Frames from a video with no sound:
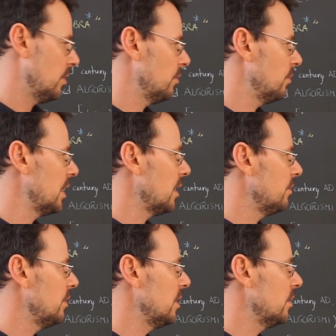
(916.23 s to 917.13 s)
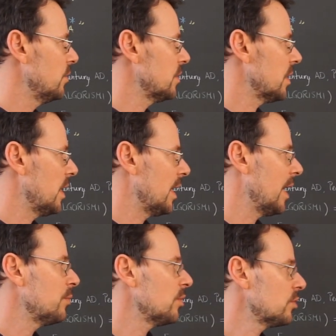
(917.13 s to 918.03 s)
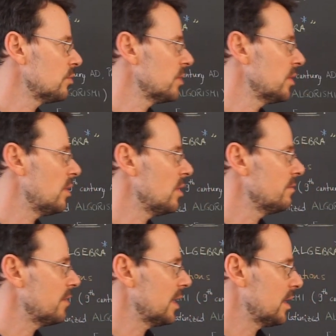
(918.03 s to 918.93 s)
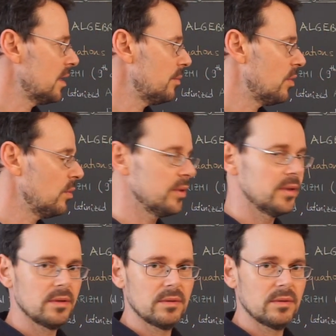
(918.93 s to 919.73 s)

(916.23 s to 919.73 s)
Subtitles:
weekly videos, and I'm not sure at all if I can uphold